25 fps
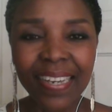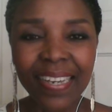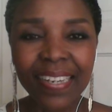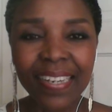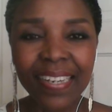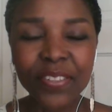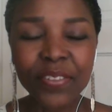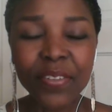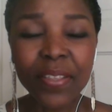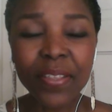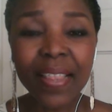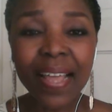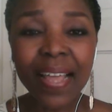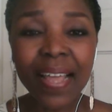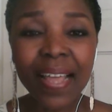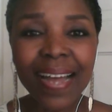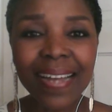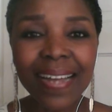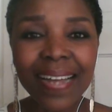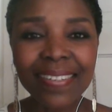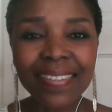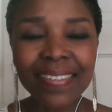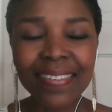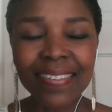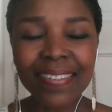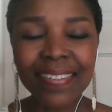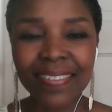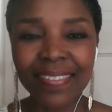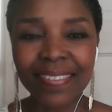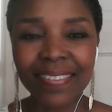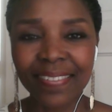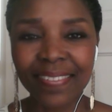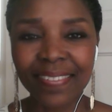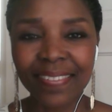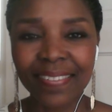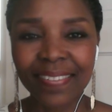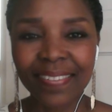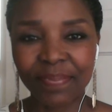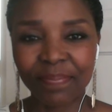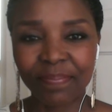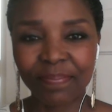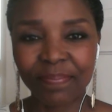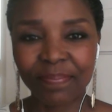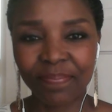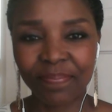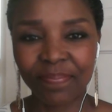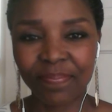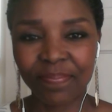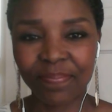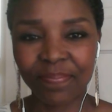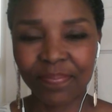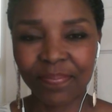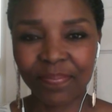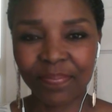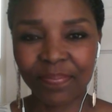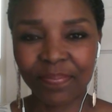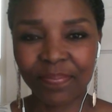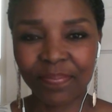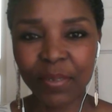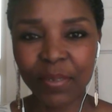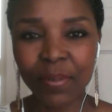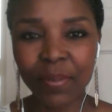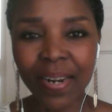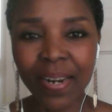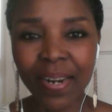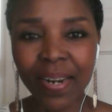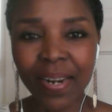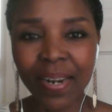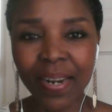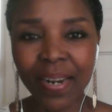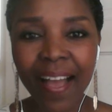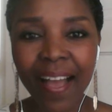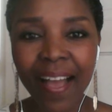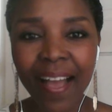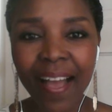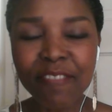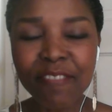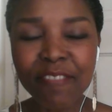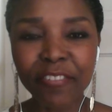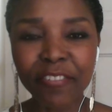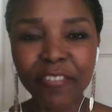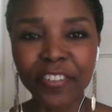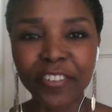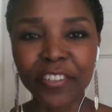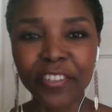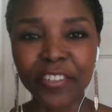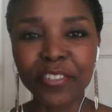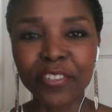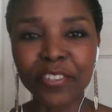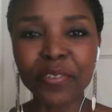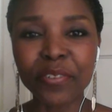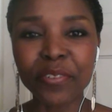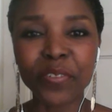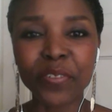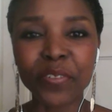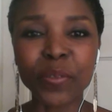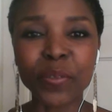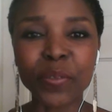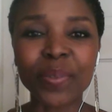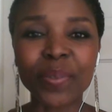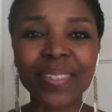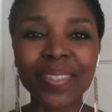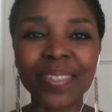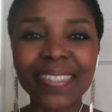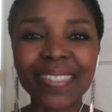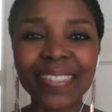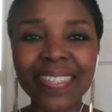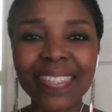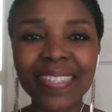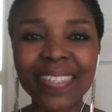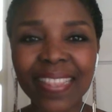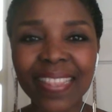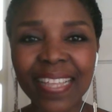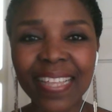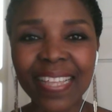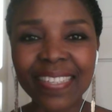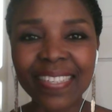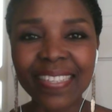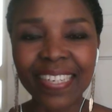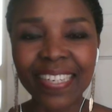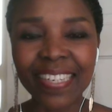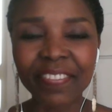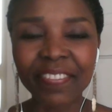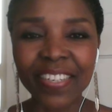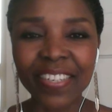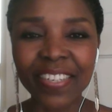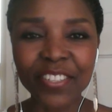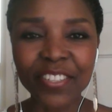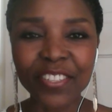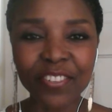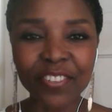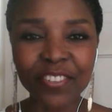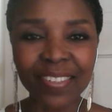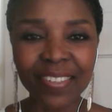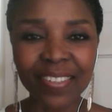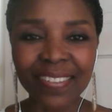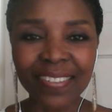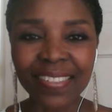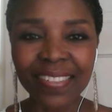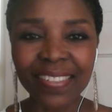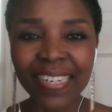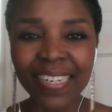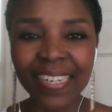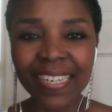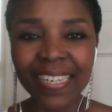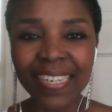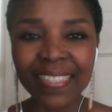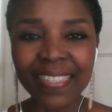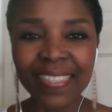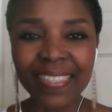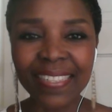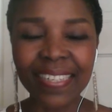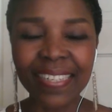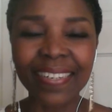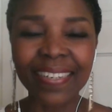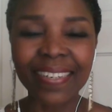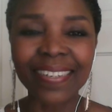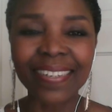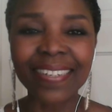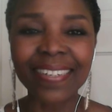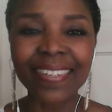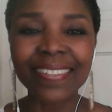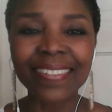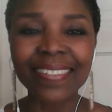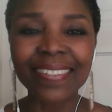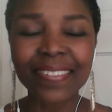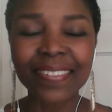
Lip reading: So that's what I have for you for this Thanksgiving 2018.